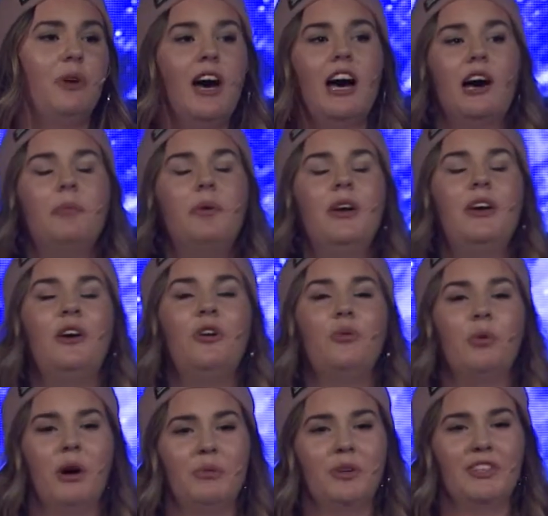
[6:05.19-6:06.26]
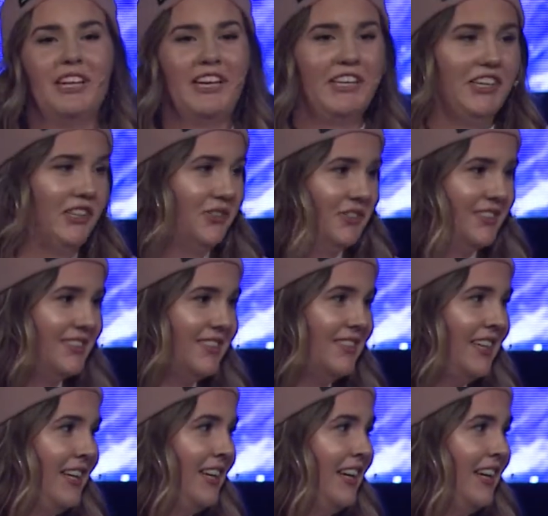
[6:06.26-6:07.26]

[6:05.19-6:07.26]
up, what would they use?